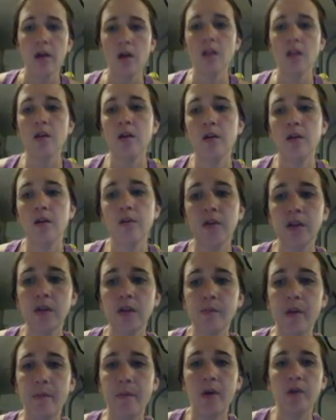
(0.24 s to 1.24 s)
Hello, this is
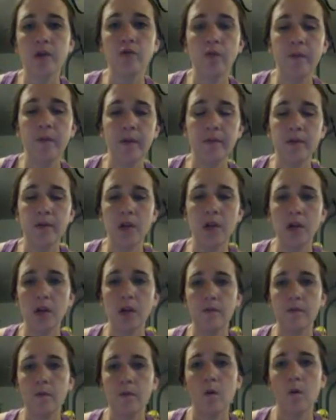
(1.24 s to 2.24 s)
my Module
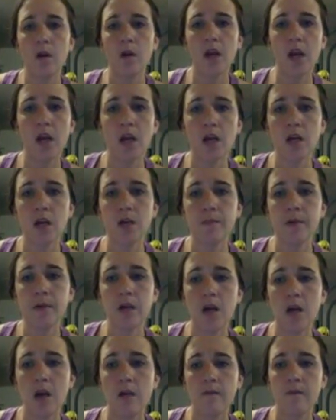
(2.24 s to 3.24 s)
15 for
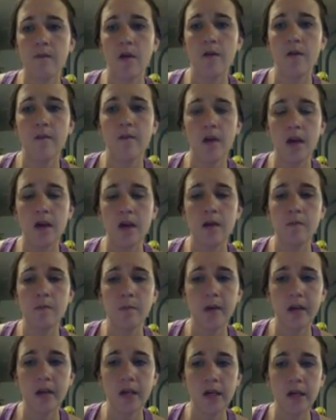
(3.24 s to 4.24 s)
AEP 858,
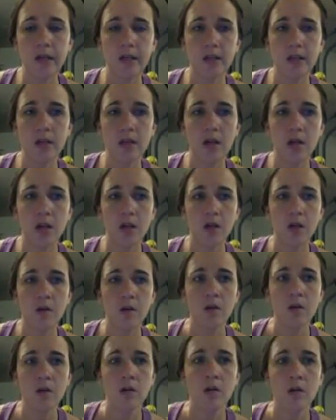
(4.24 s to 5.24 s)
my case study.
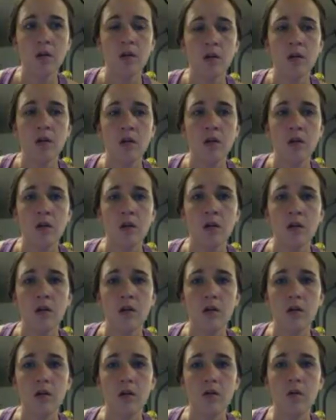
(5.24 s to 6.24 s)

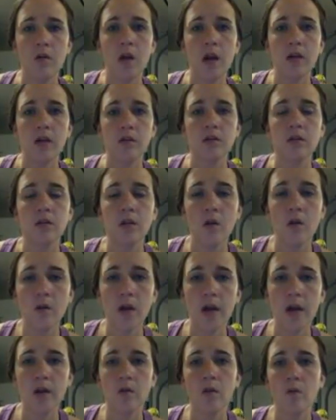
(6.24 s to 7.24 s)
Okay, so
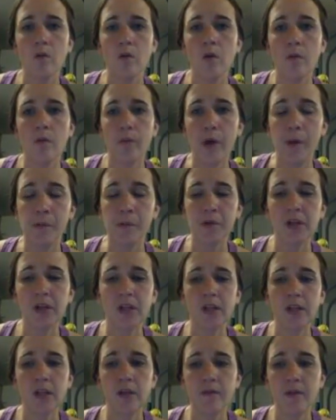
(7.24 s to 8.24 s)
Category 1, Problem
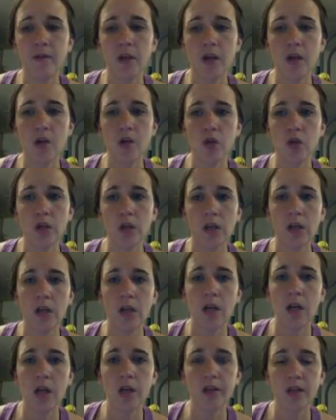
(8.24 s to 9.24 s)
Identification and
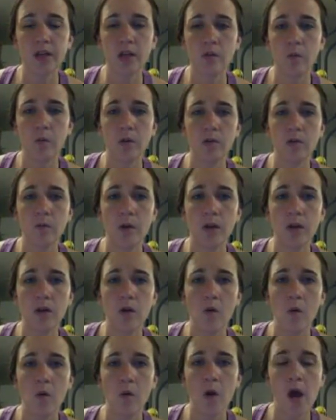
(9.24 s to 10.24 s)
Analysis. What do I
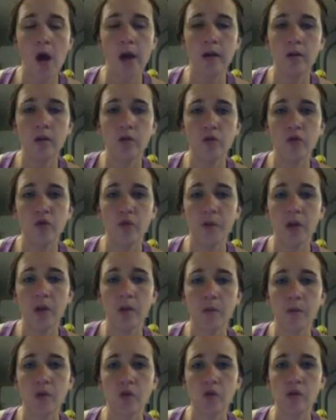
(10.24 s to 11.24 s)
know? I know that Truman
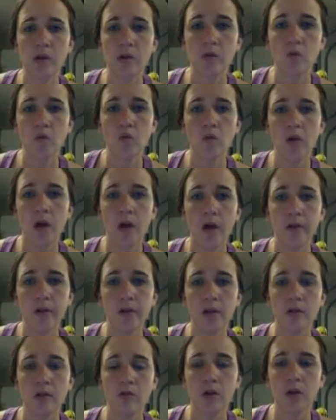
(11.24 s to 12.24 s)
Elementary School
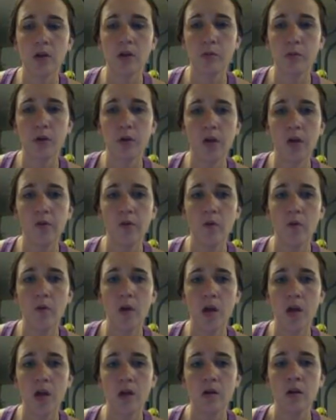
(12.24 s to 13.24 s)
houses grades pre-K through
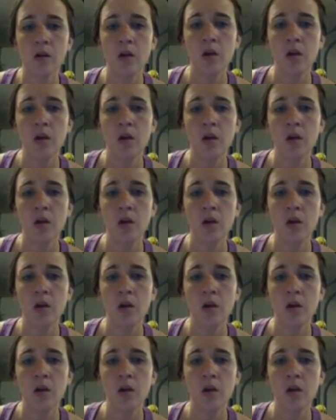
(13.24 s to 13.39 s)
8.